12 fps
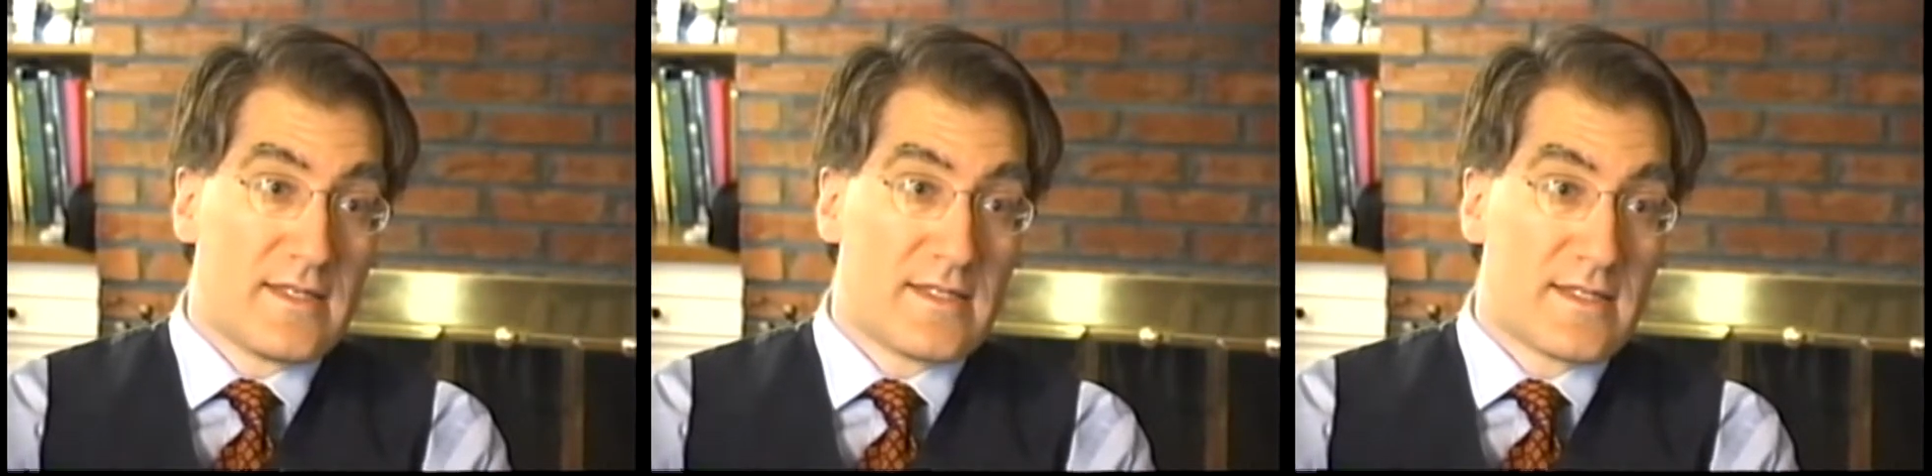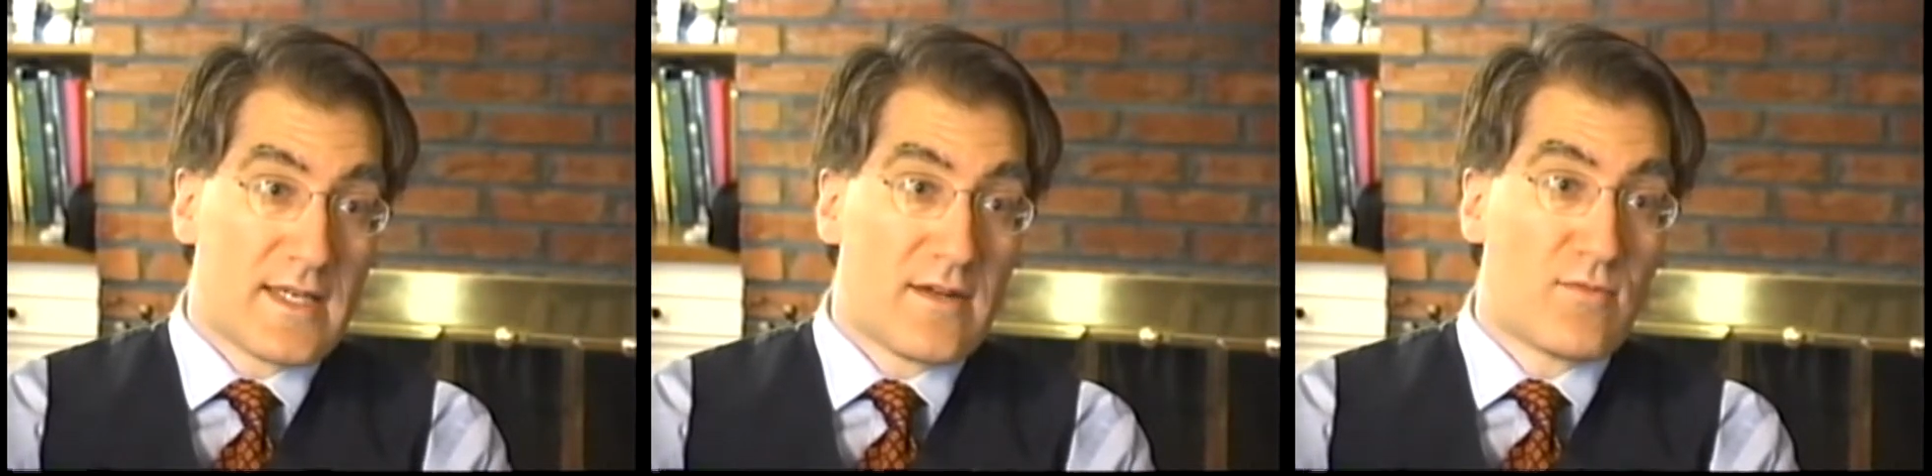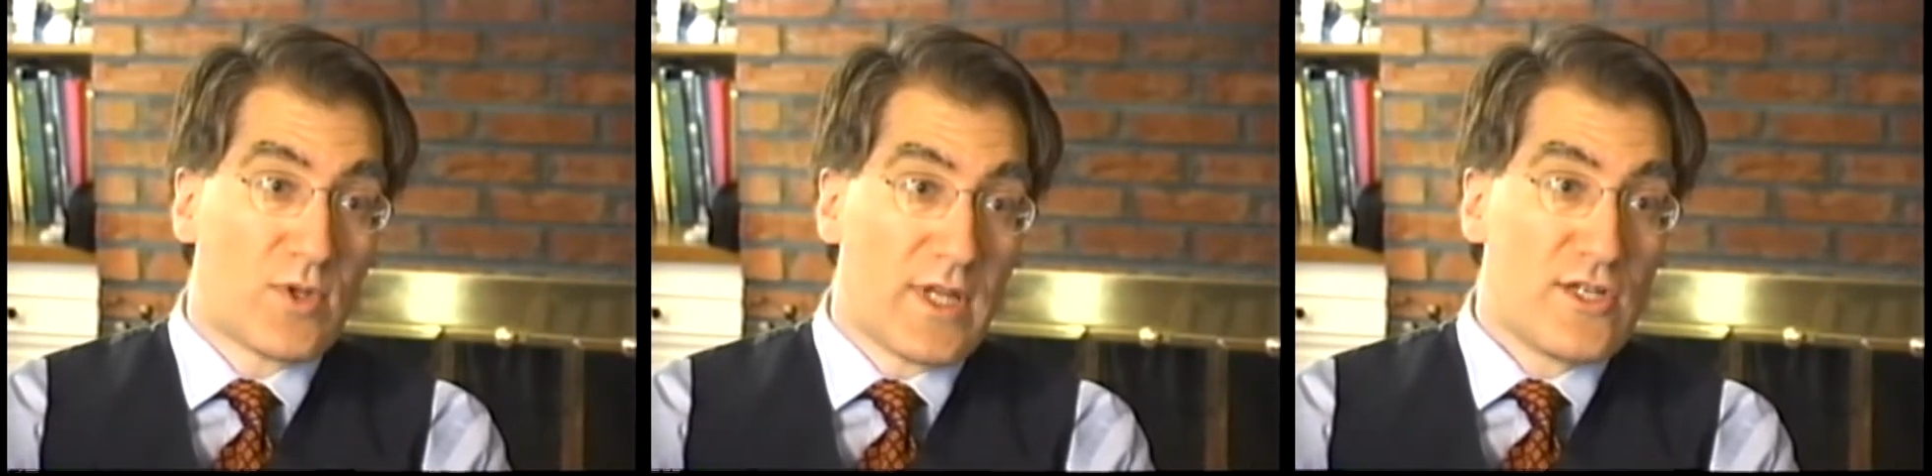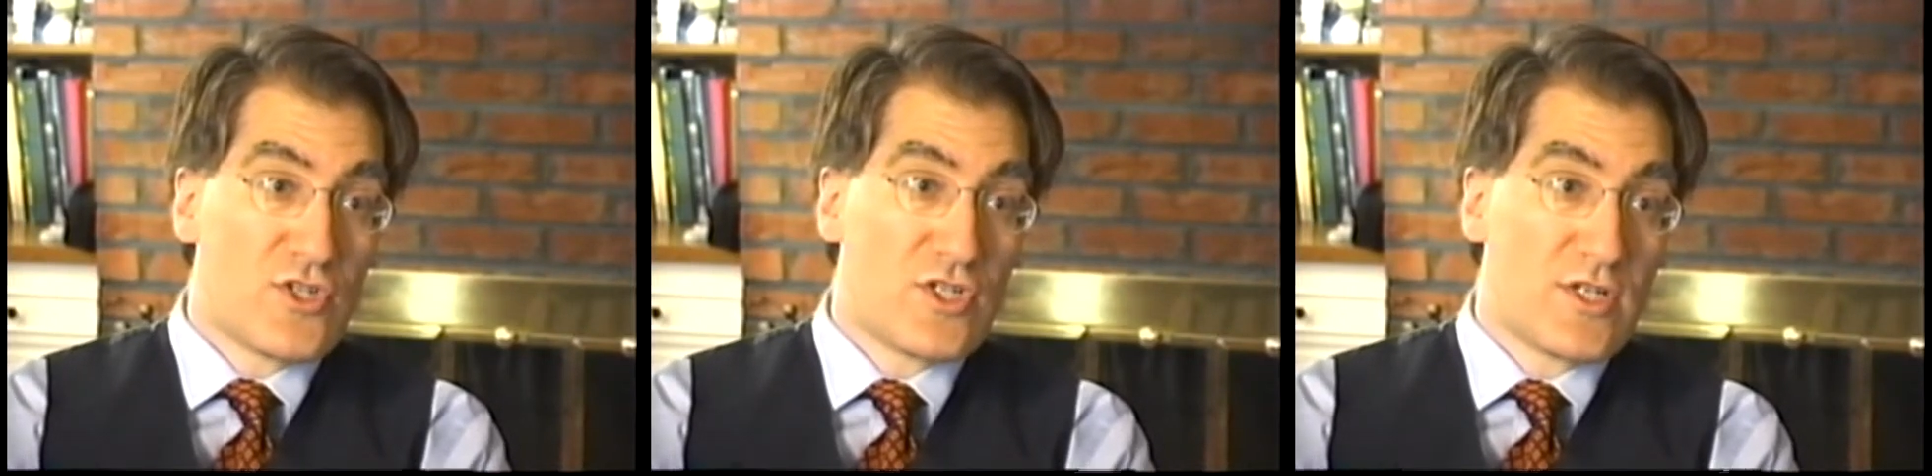set of
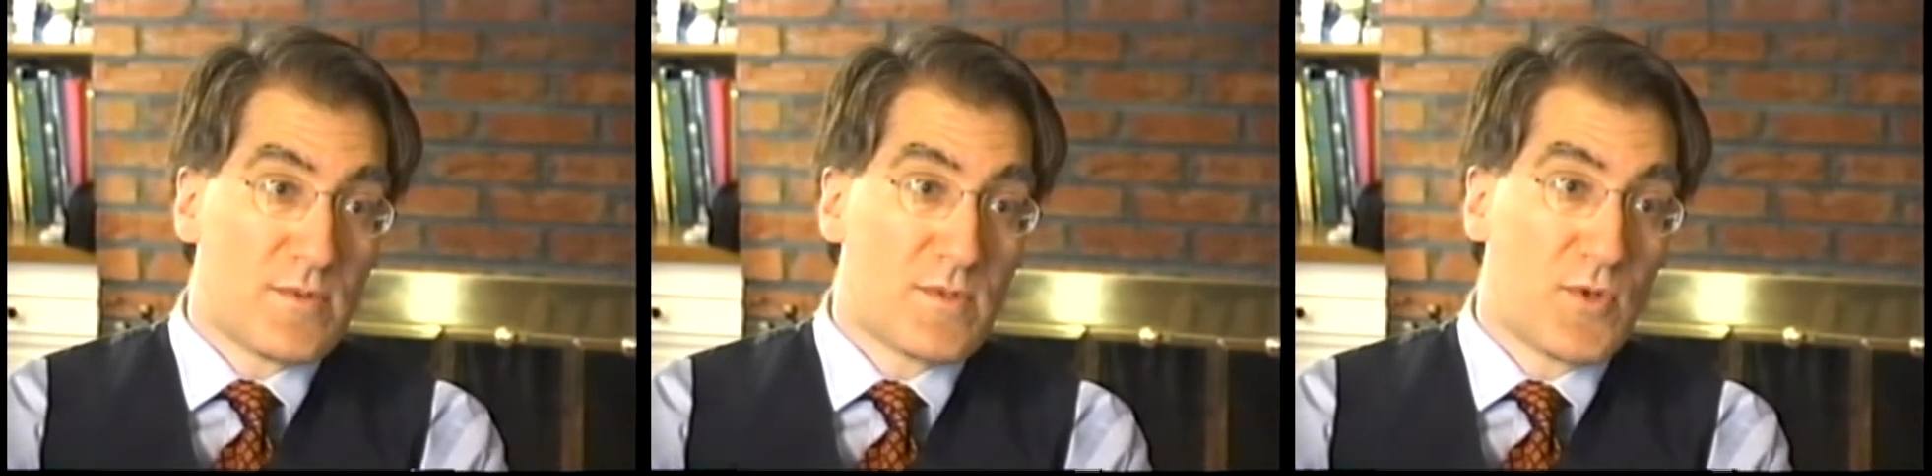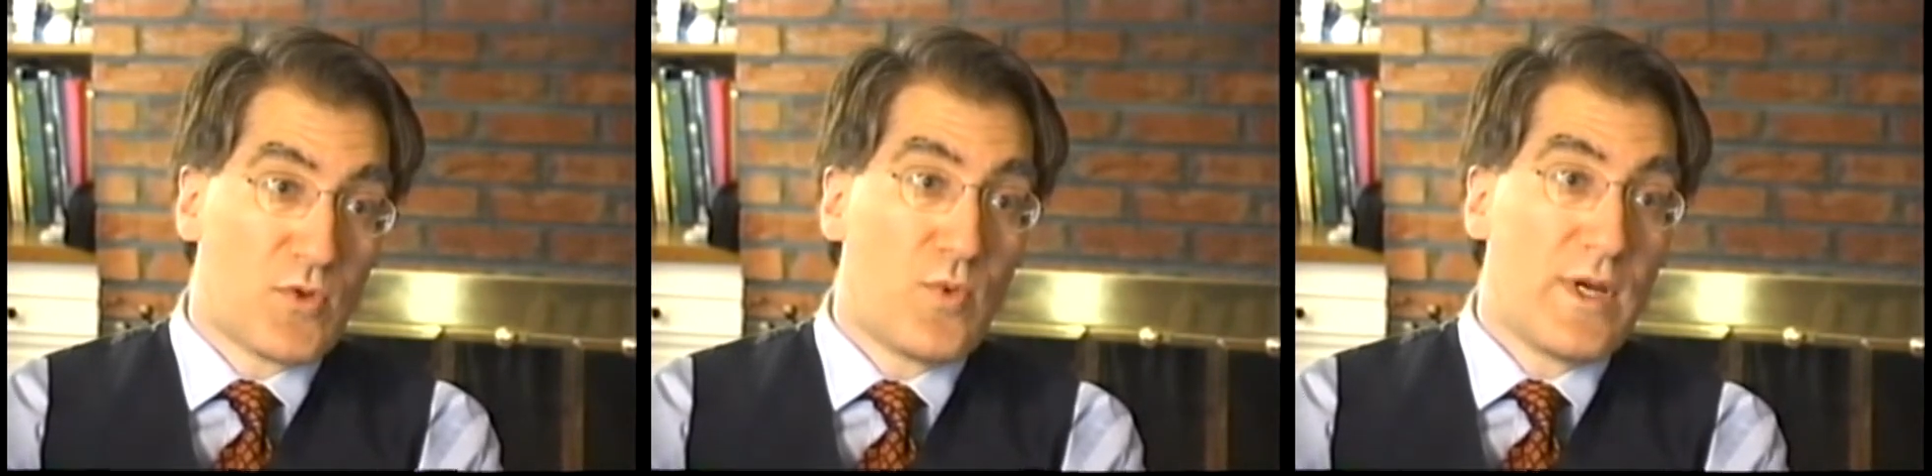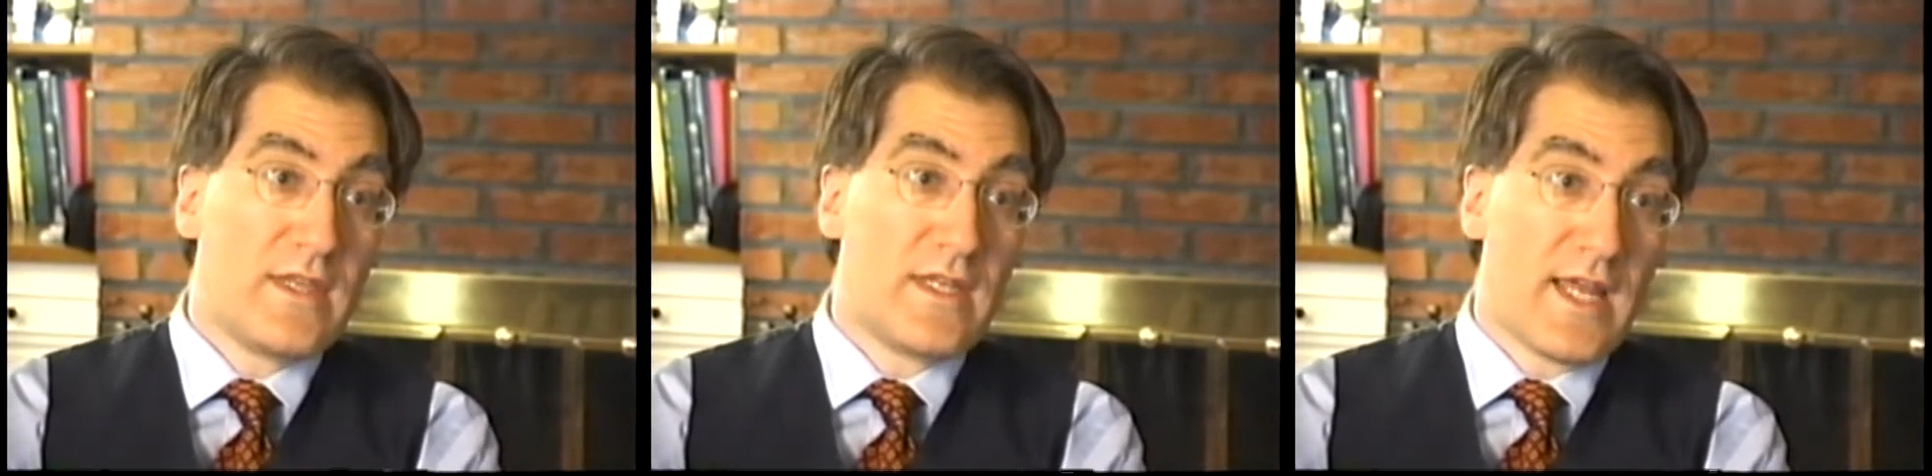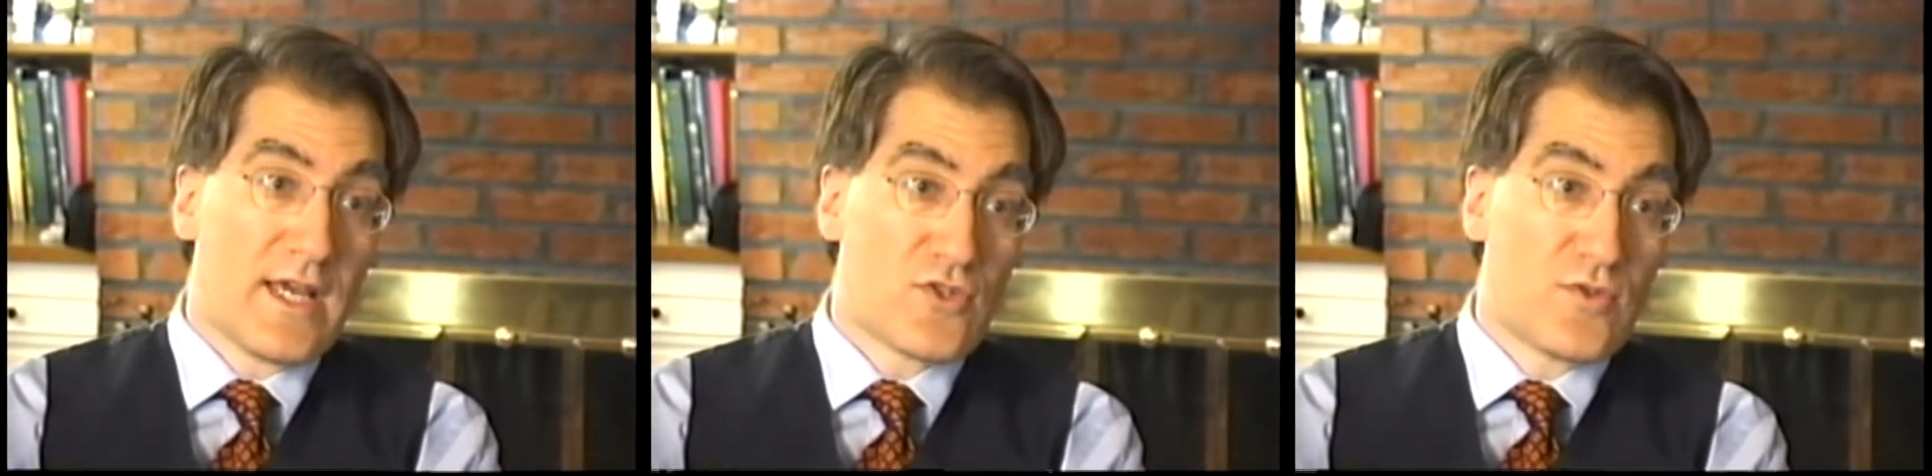relationships between
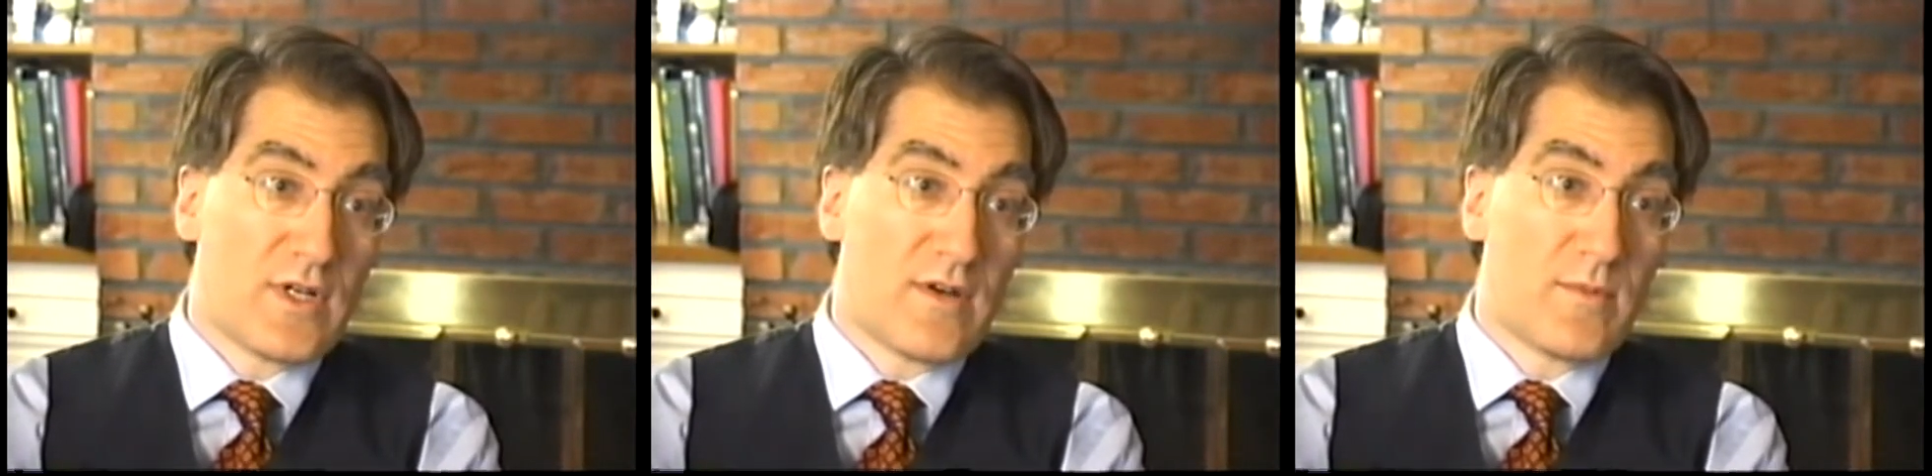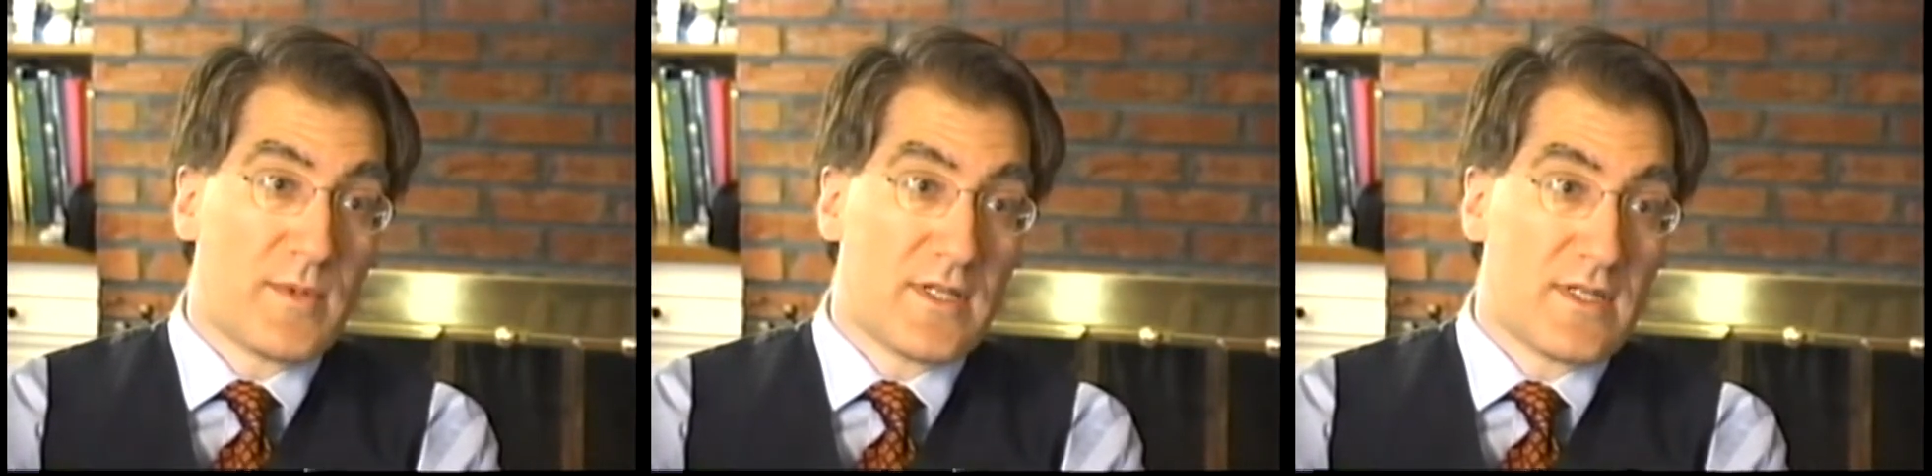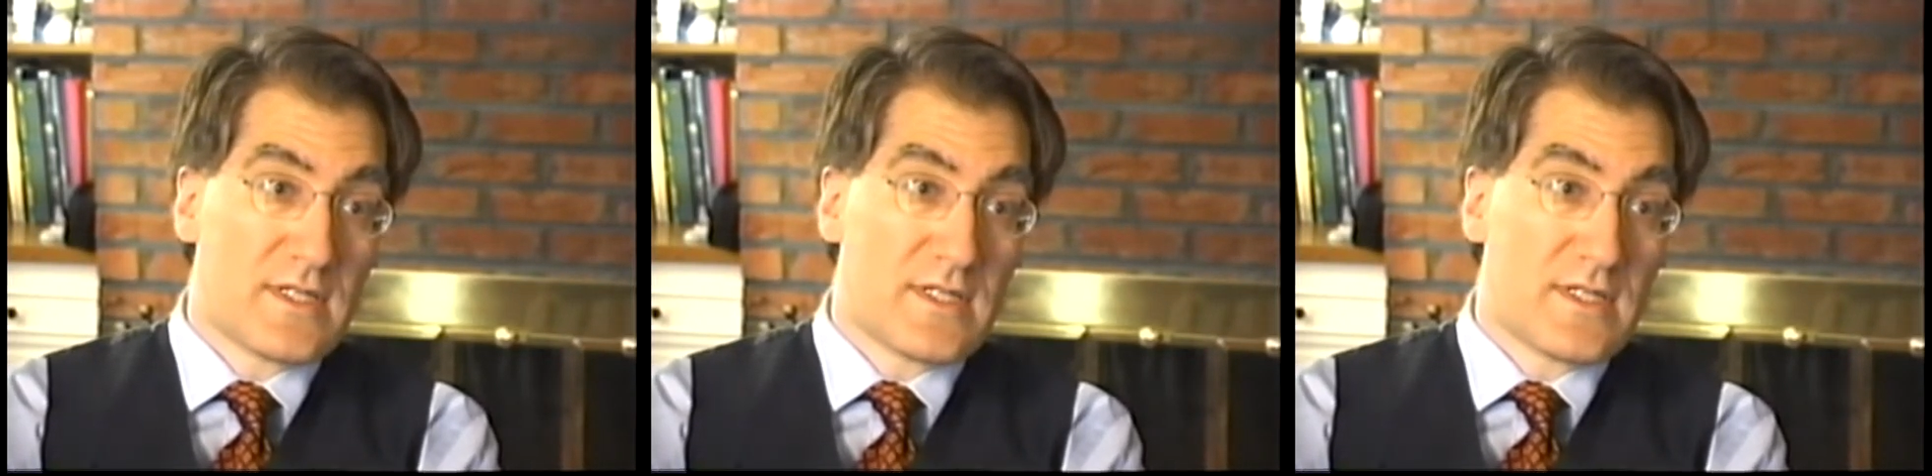the national government